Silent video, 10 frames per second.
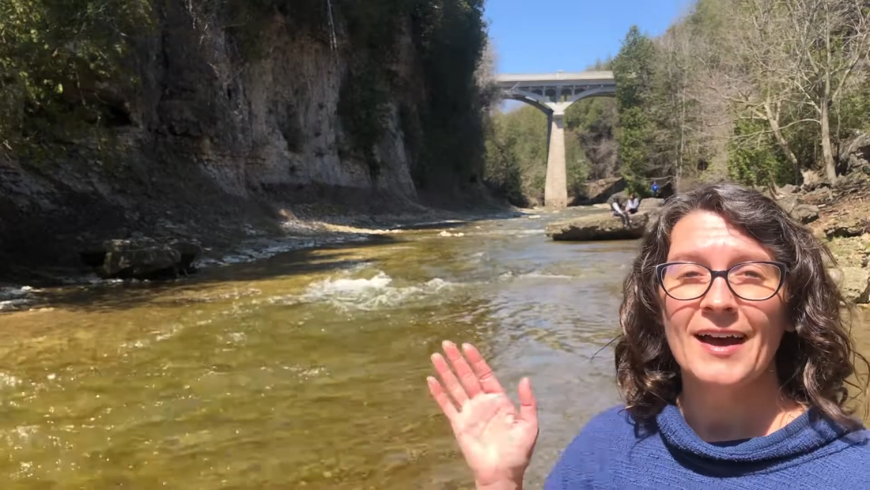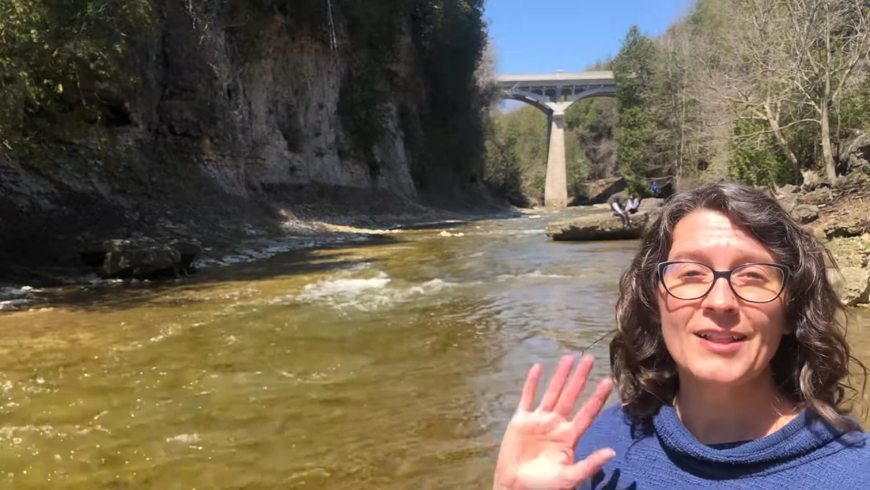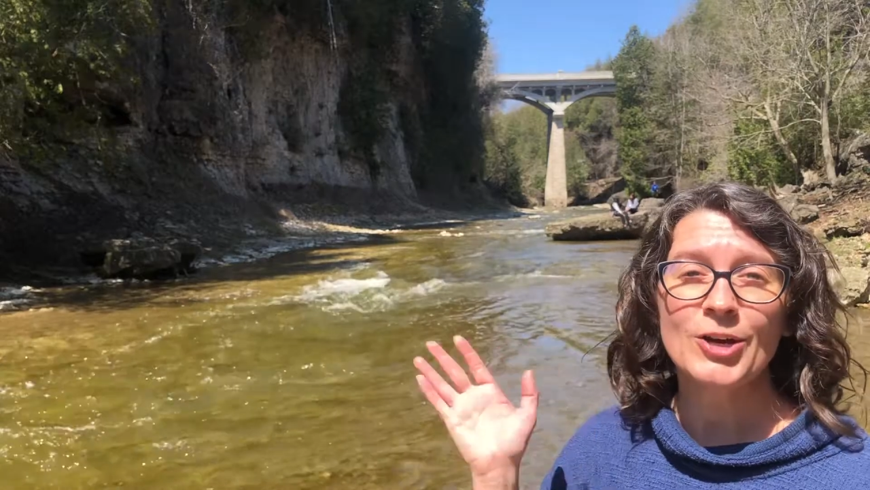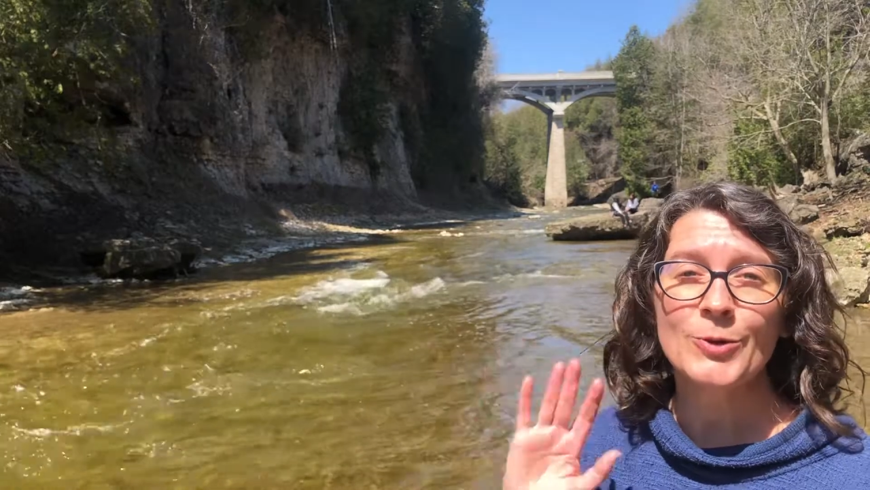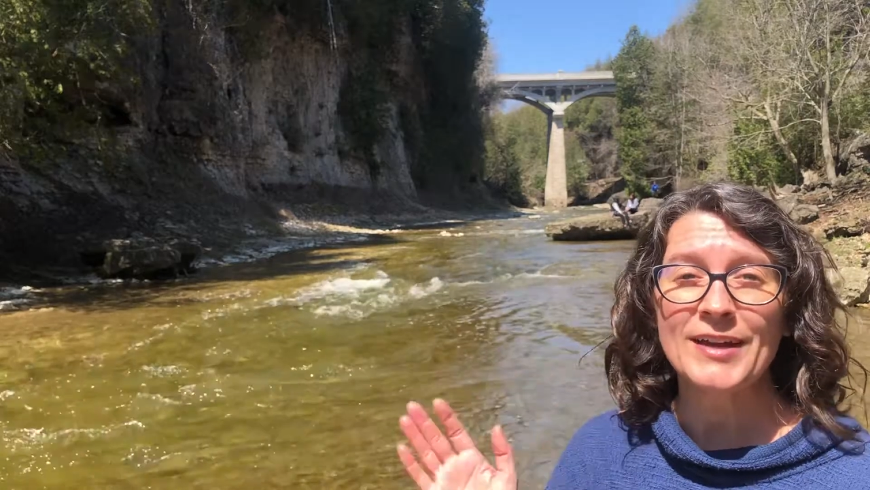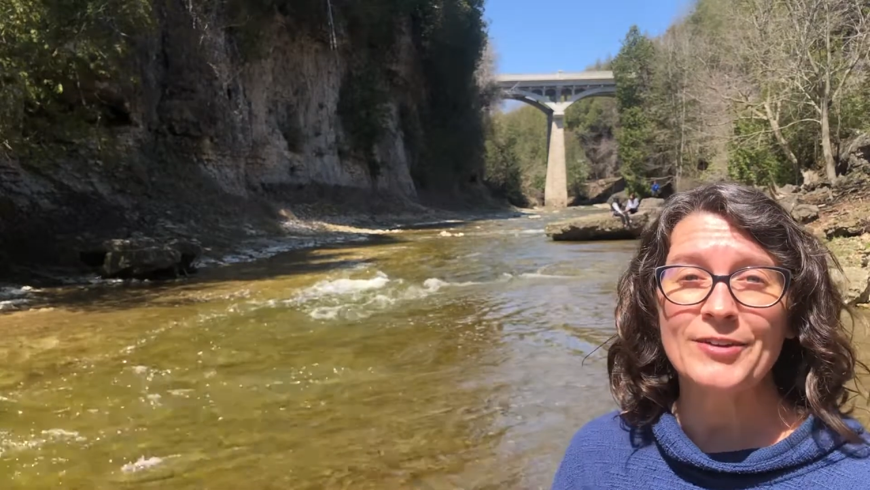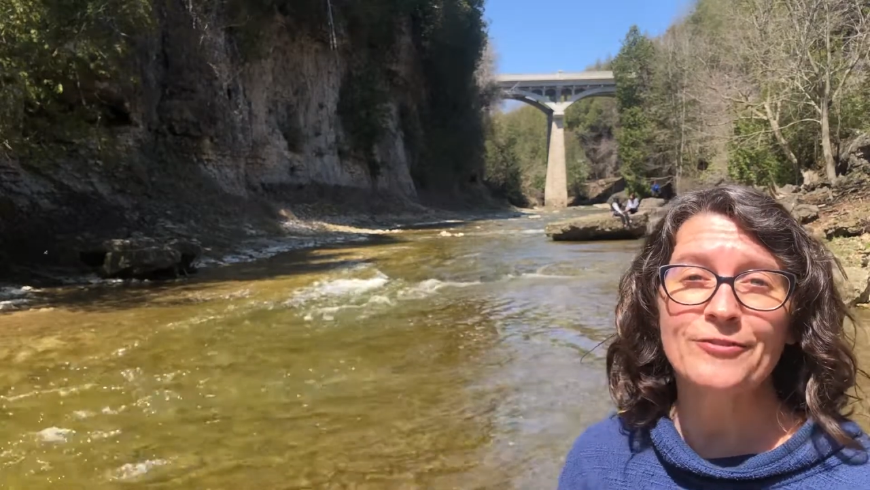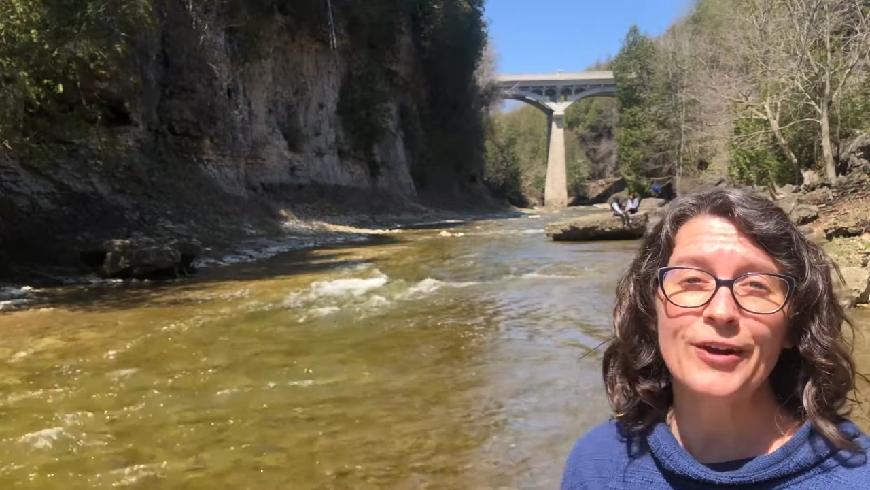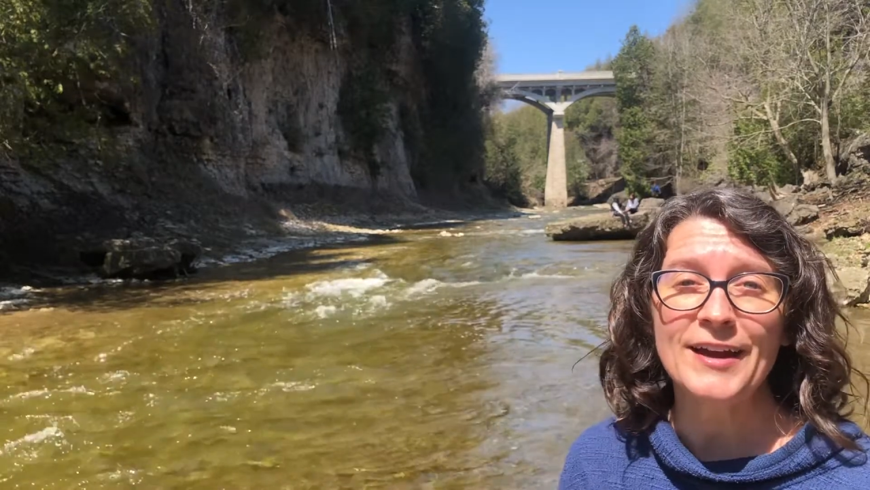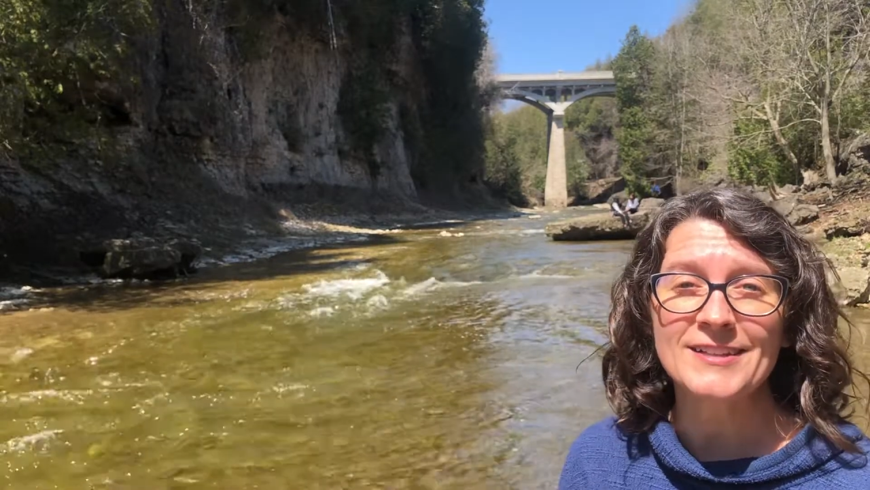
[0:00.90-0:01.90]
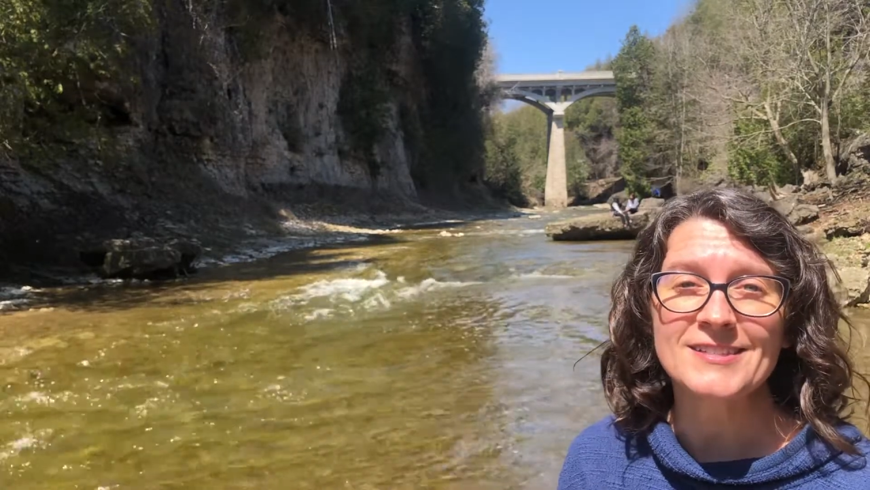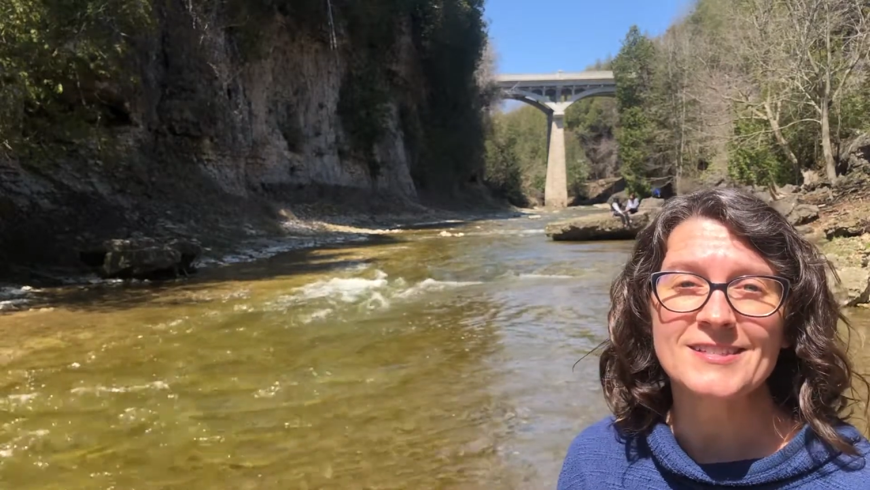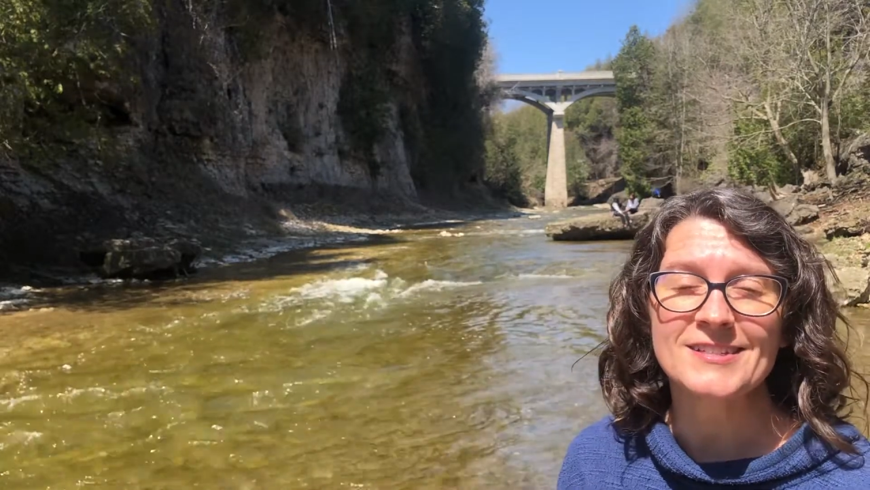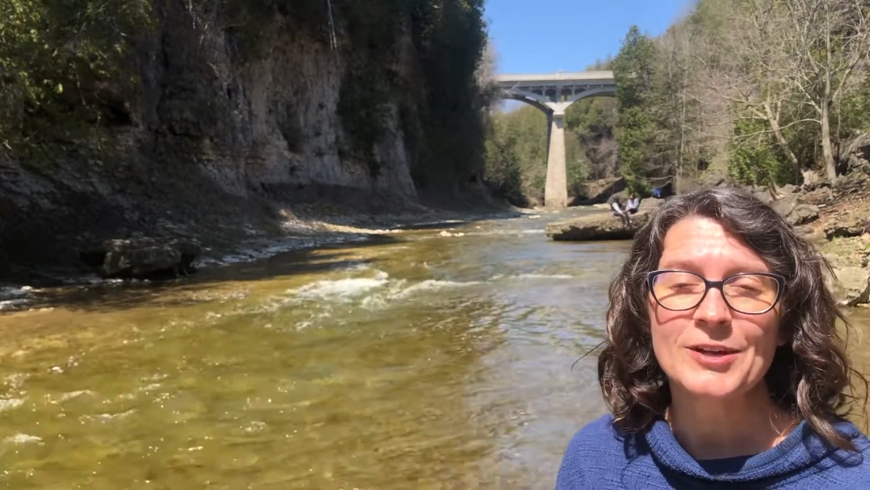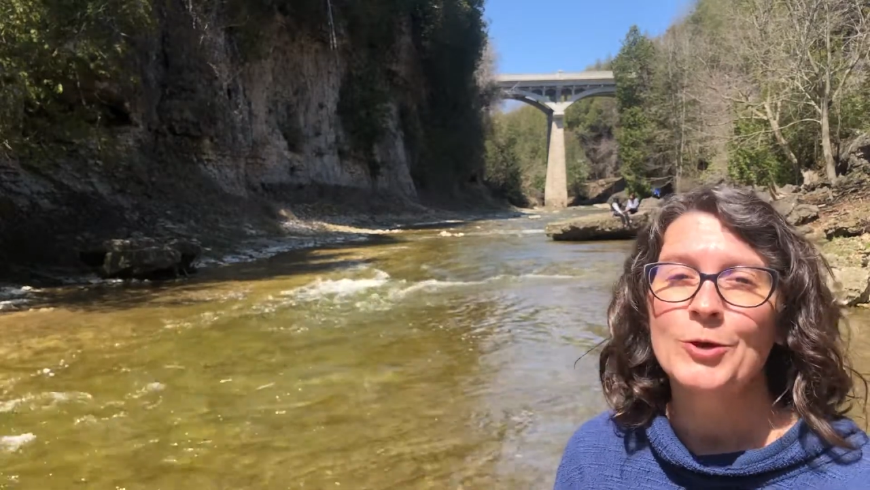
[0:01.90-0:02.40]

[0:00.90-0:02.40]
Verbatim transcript: Hello again, friends.